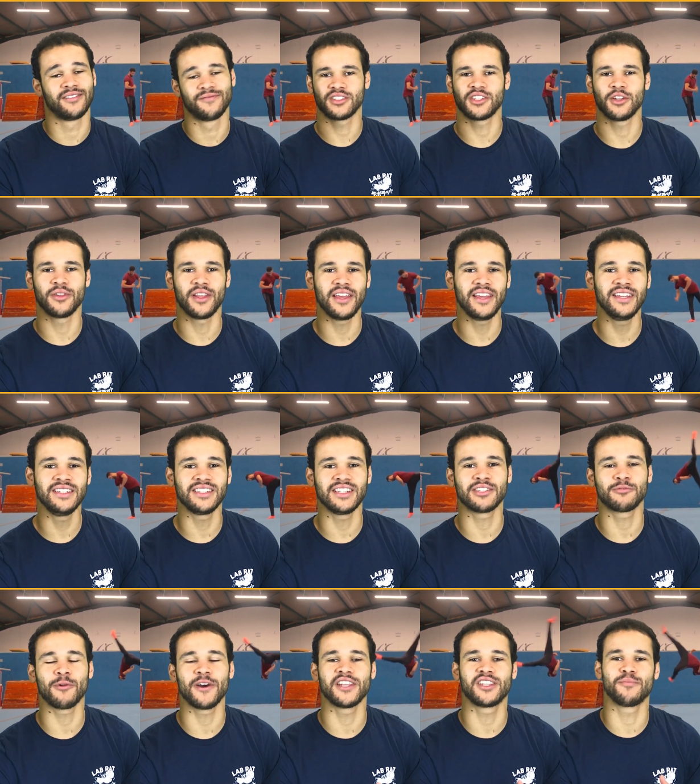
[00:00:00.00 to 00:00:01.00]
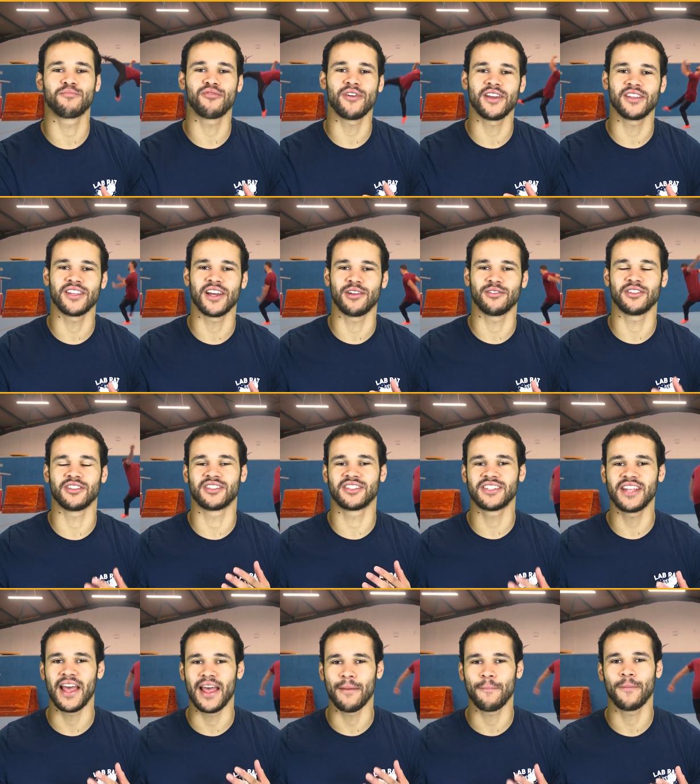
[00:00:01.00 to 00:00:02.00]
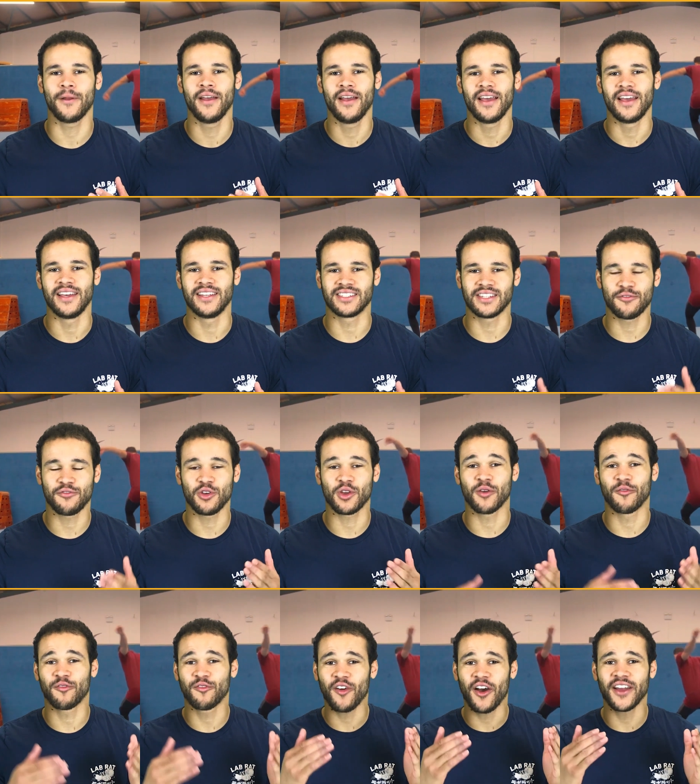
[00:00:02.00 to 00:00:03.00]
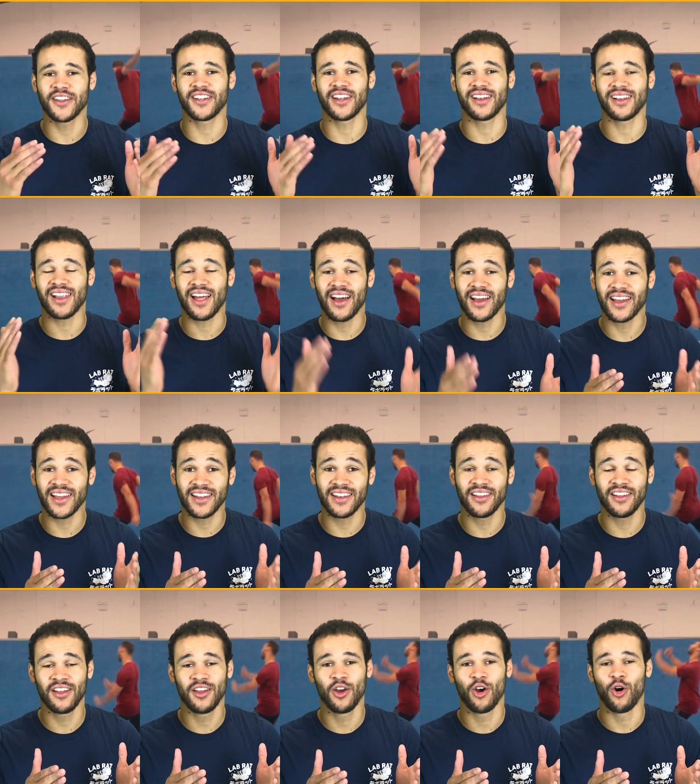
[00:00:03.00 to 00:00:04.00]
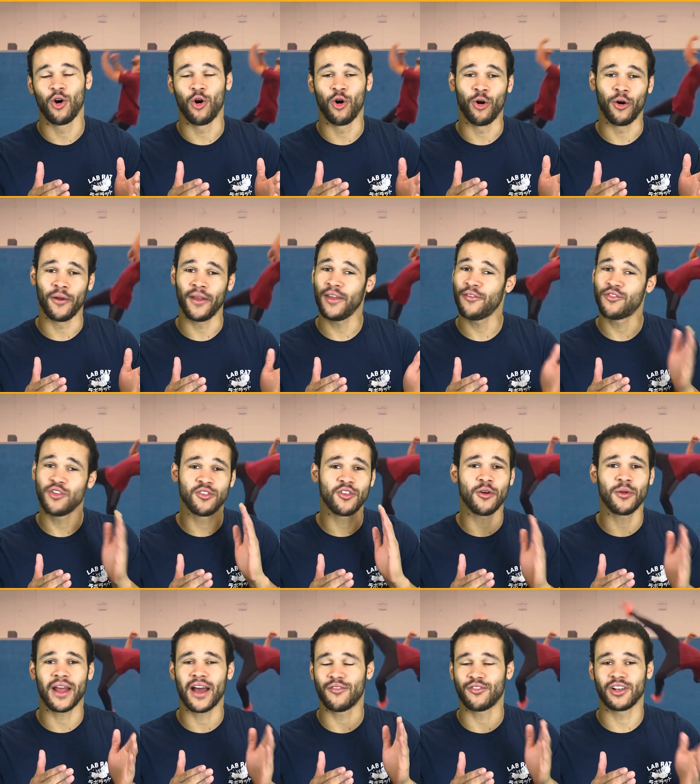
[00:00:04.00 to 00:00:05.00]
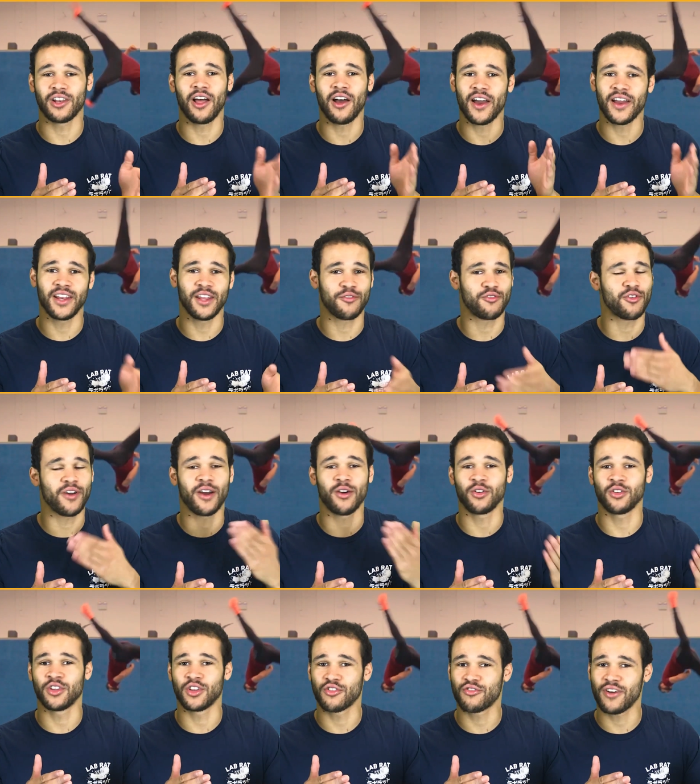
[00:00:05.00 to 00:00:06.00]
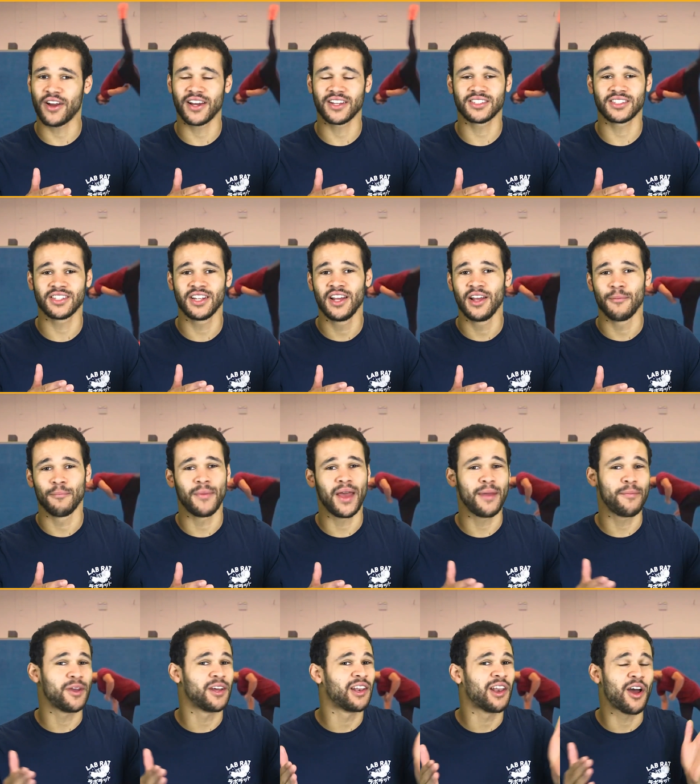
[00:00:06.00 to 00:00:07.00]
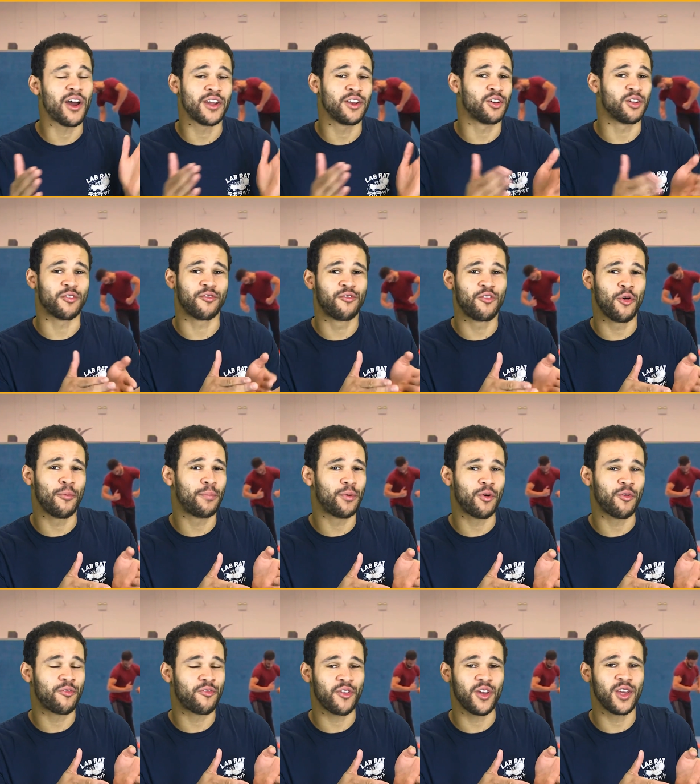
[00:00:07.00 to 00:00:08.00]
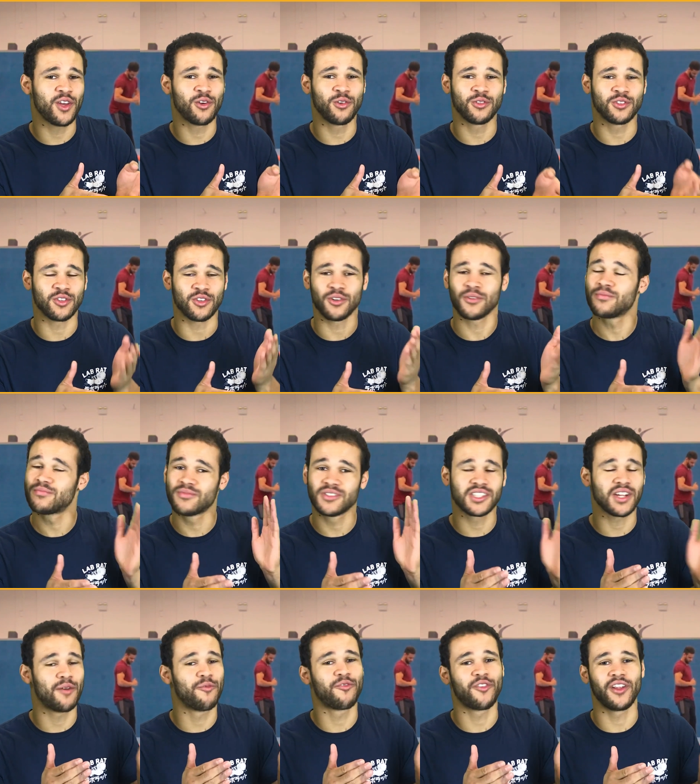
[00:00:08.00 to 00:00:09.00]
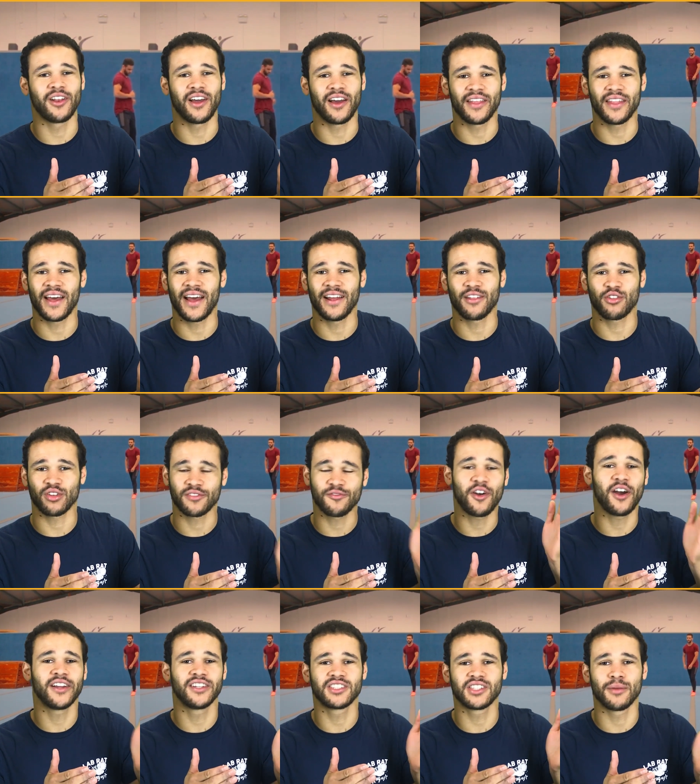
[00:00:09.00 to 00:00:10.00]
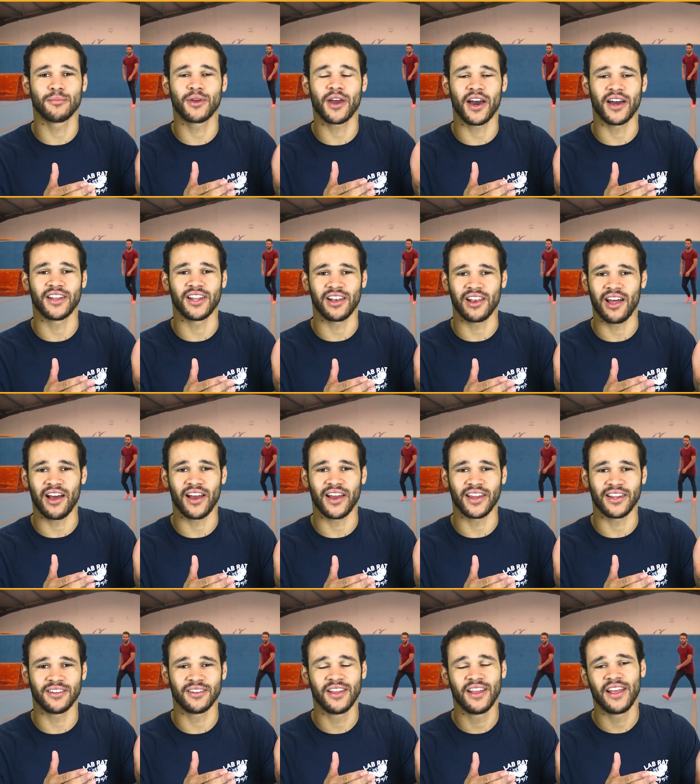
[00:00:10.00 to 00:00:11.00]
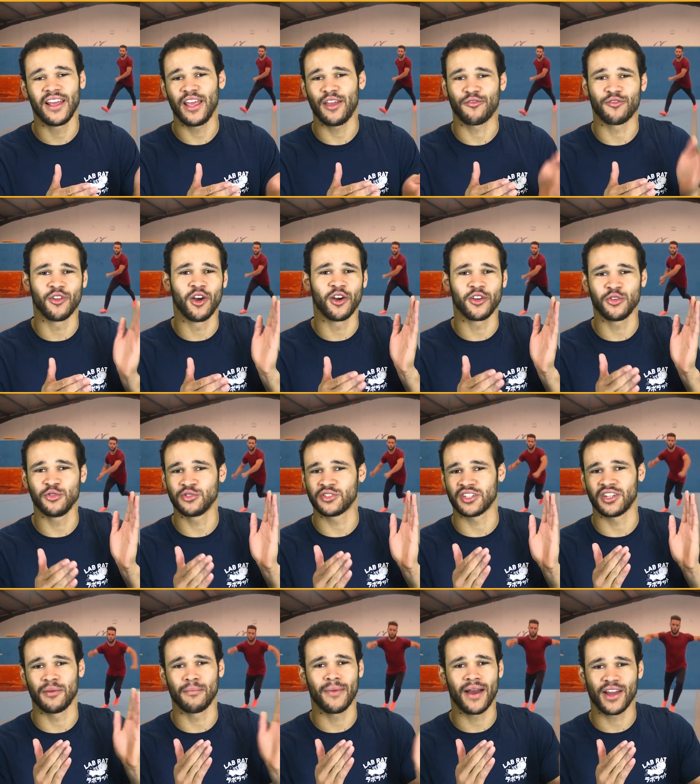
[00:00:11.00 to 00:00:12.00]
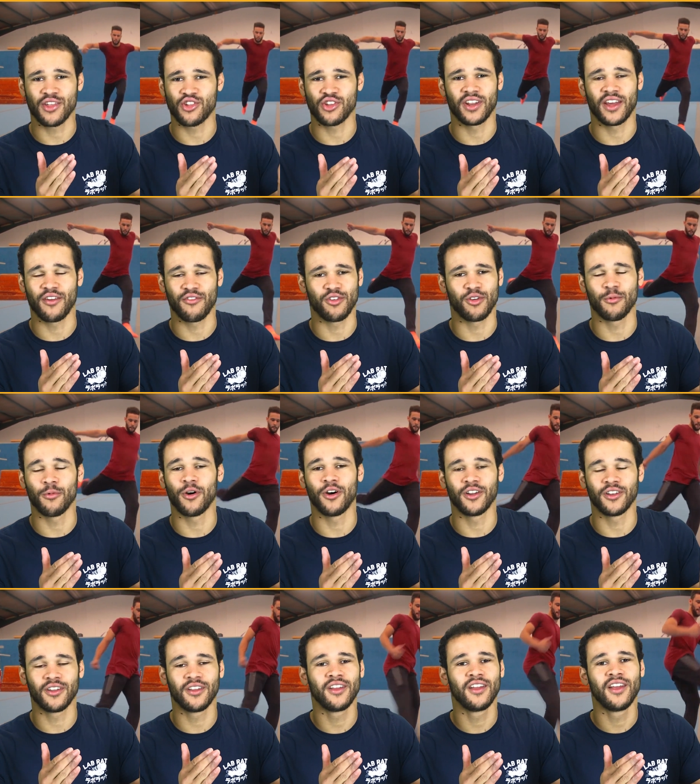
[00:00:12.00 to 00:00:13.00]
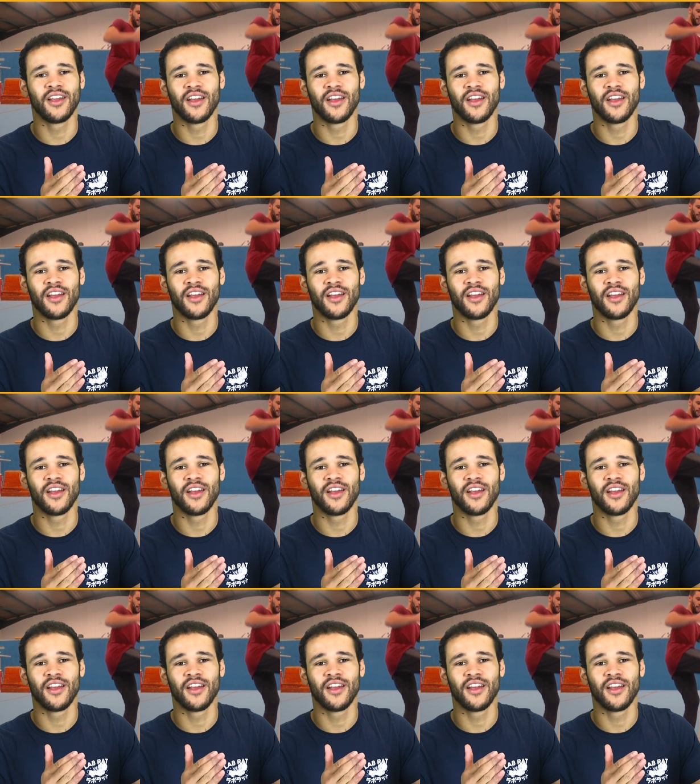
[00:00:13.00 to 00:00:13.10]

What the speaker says: So the easiest way to break down the step is if you can find a line, or if you don't have a line, if you're out on the grass, maybe a line on a football field or something like that. Just find some kind of line. If not, use an imaginary one.